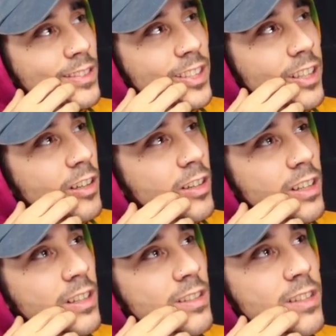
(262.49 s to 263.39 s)
you know,
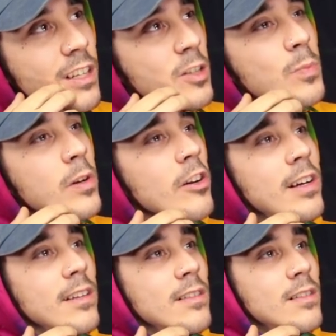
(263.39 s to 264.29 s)
it's the
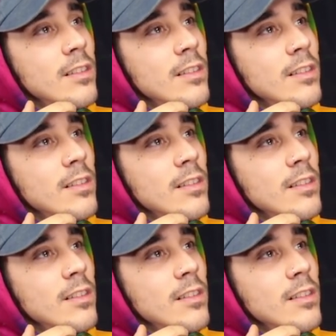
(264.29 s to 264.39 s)
experience.